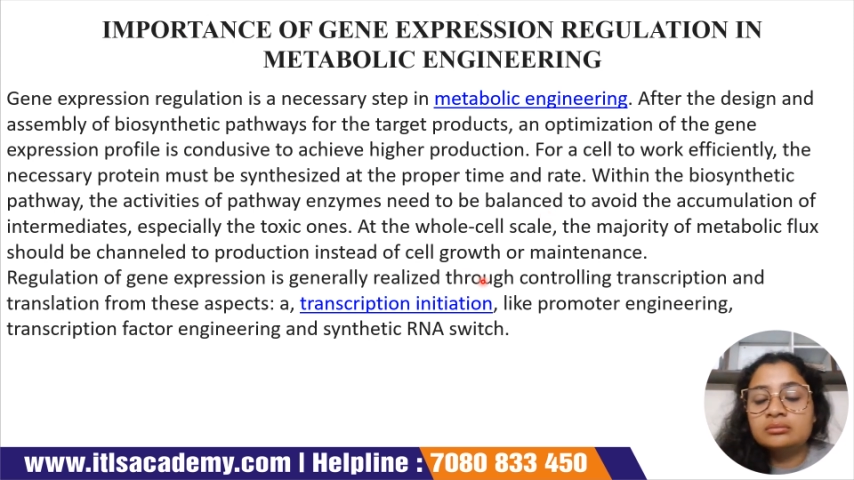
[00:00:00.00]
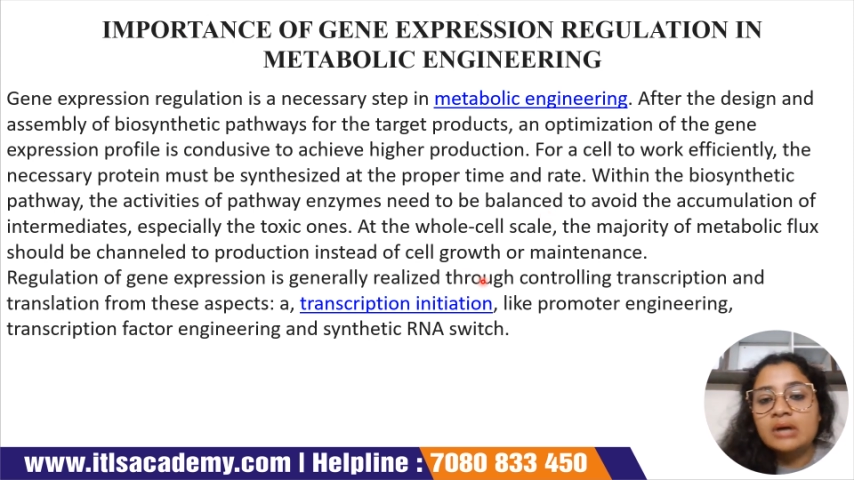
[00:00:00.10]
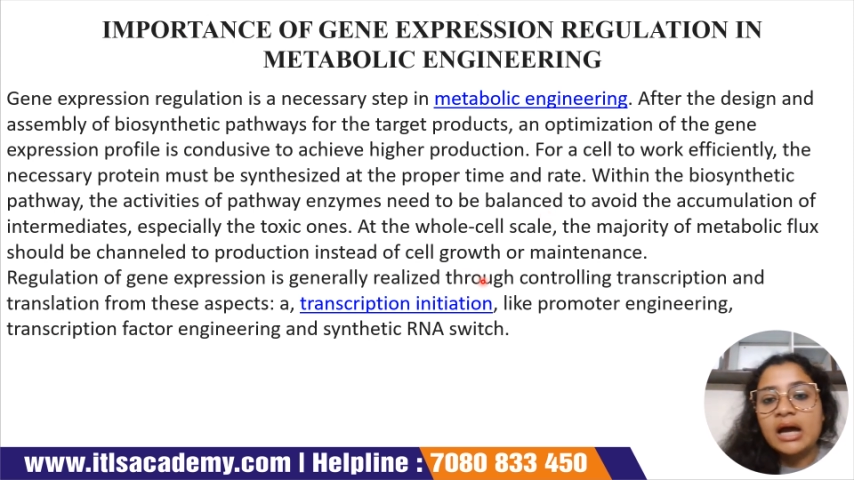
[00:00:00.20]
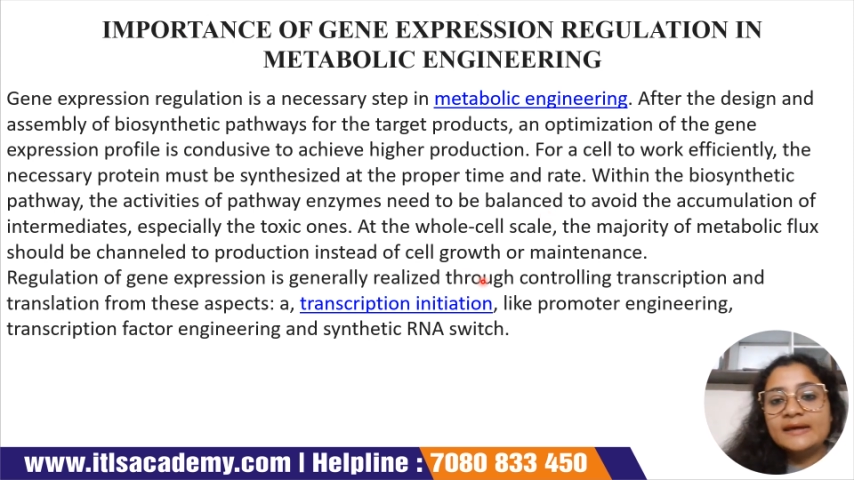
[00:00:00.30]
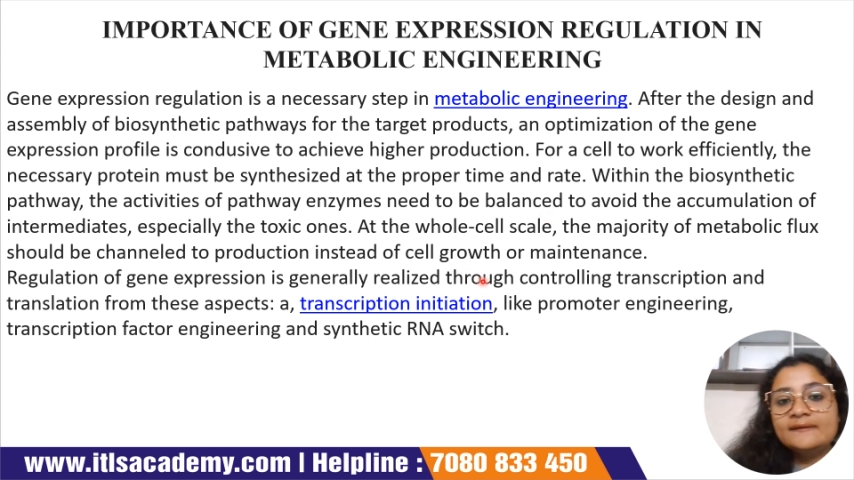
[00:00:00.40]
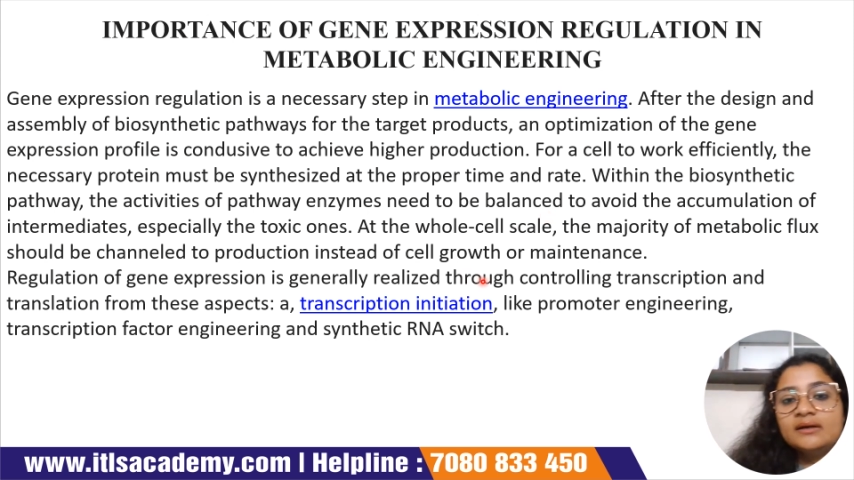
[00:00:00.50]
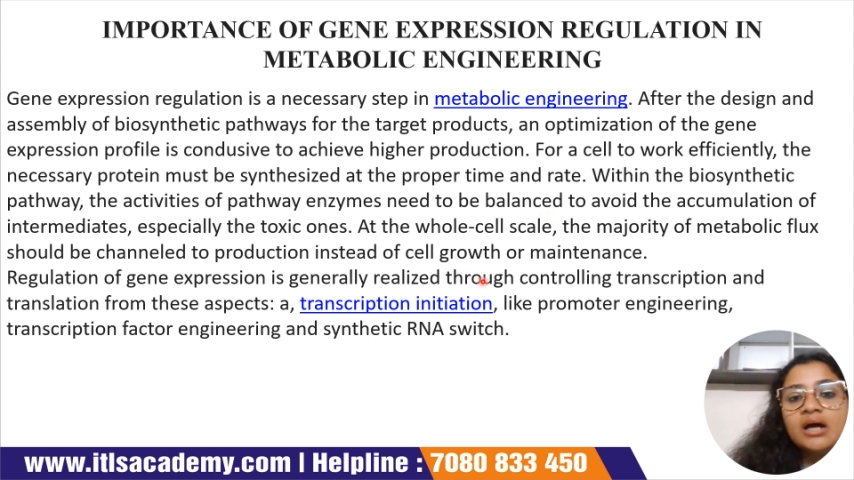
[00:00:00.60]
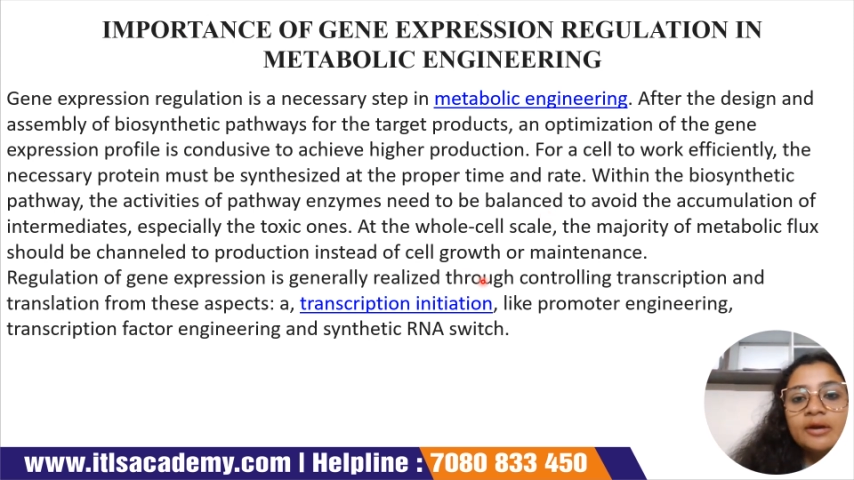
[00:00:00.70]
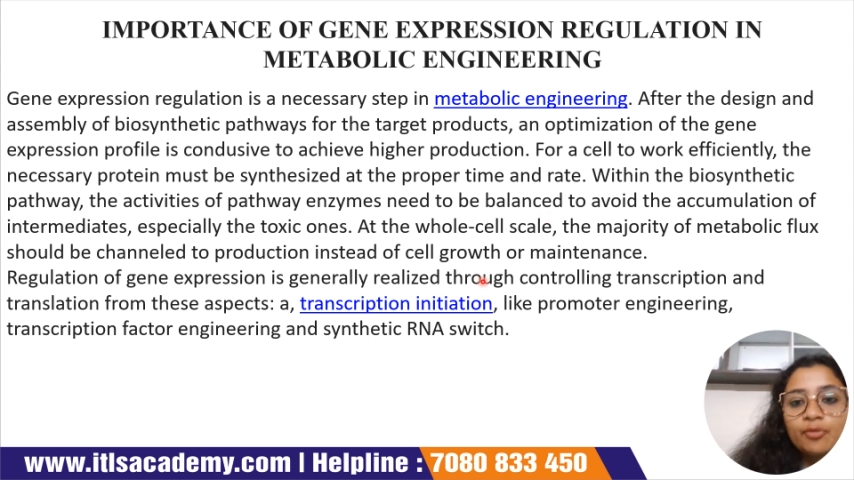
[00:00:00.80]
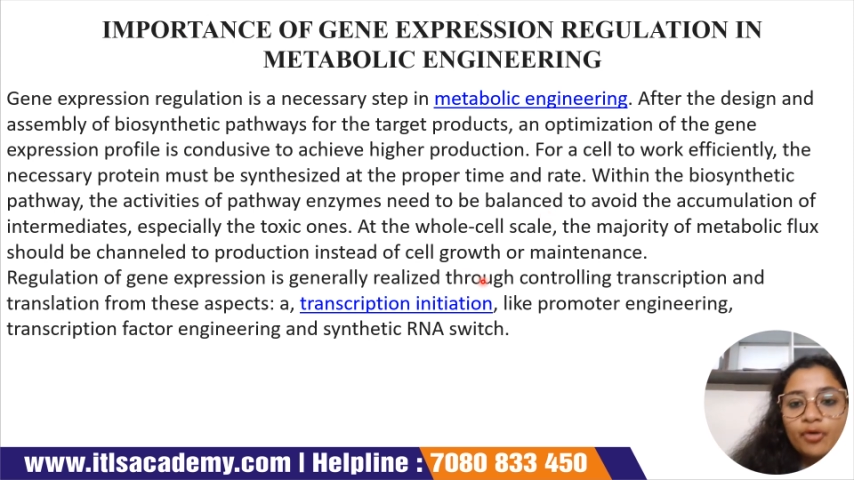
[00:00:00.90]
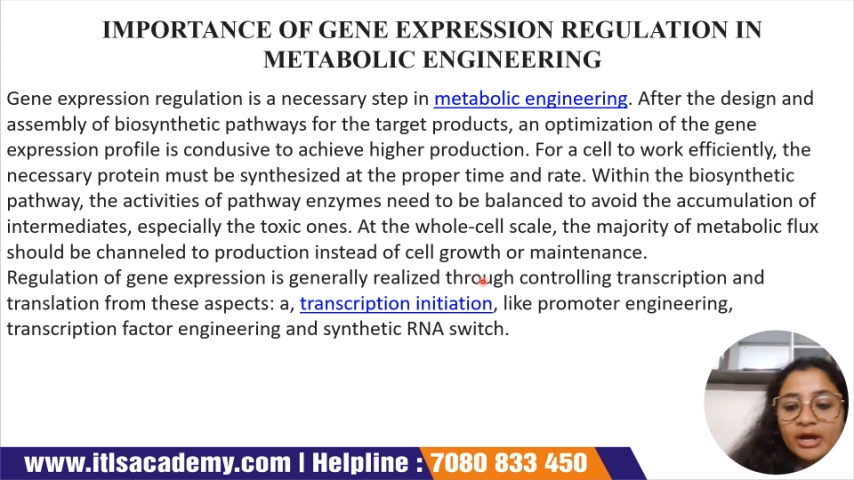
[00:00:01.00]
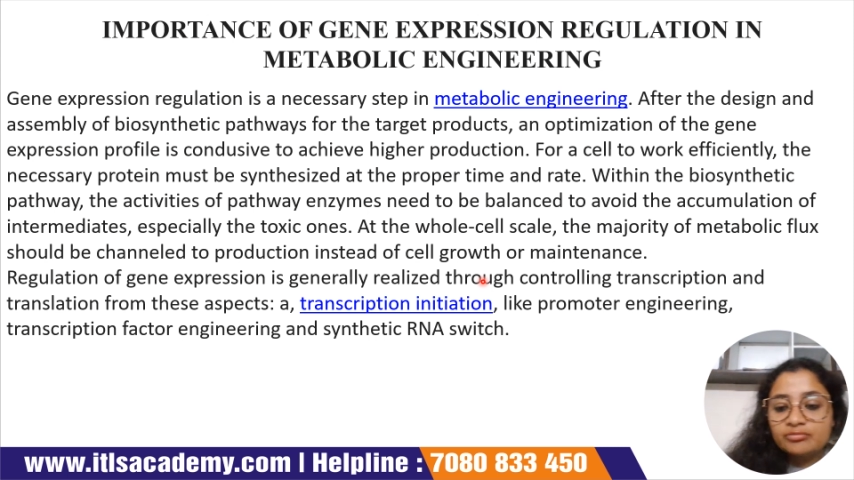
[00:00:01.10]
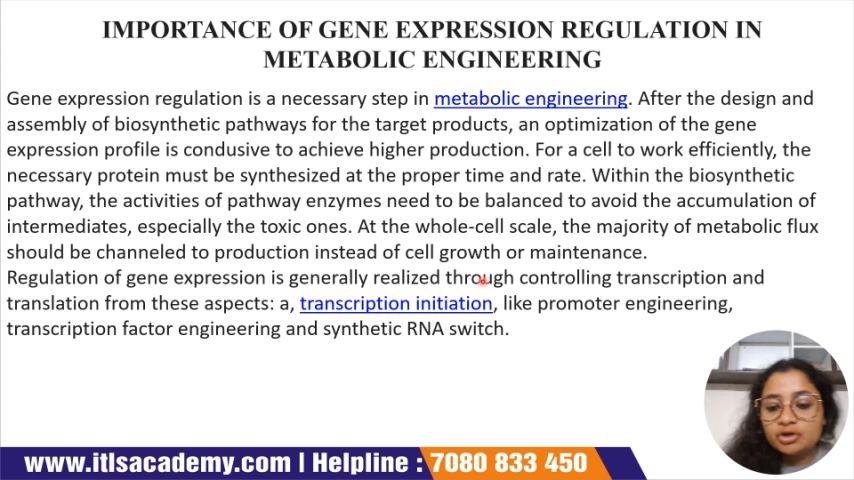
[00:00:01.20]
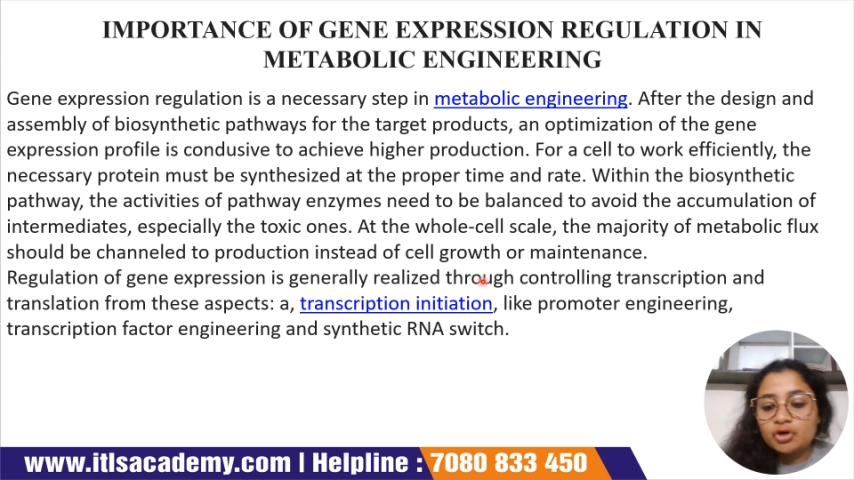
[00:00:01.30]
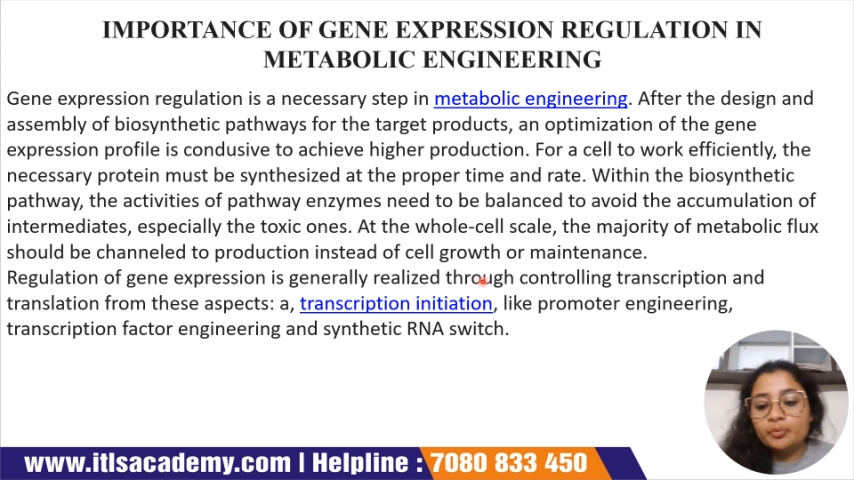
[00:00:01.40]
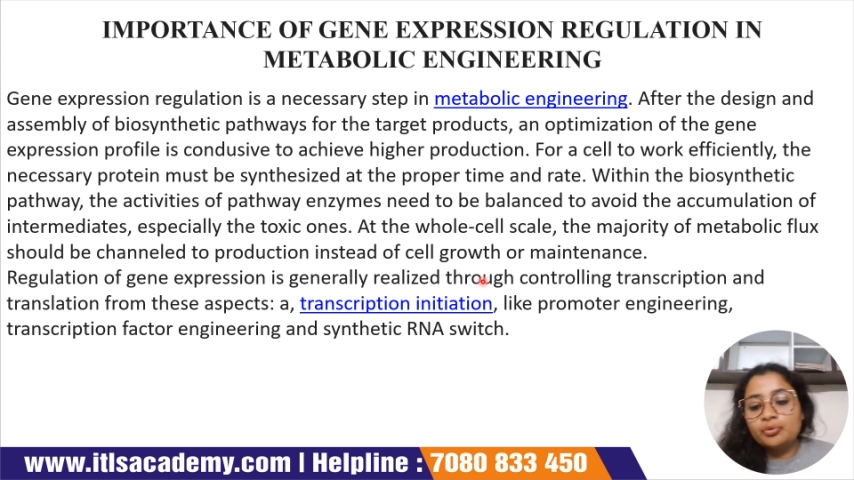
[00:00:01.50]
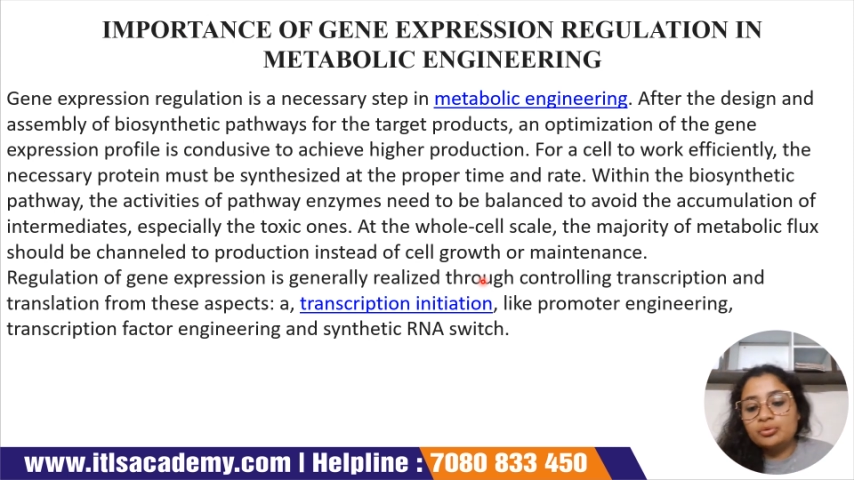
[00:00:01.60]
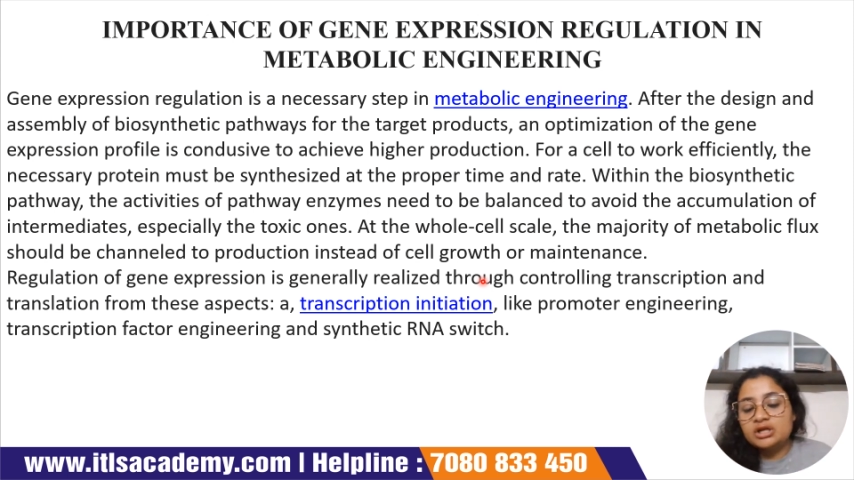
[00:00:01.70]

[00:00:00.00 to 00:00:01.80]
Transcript: either carbohydrate or protein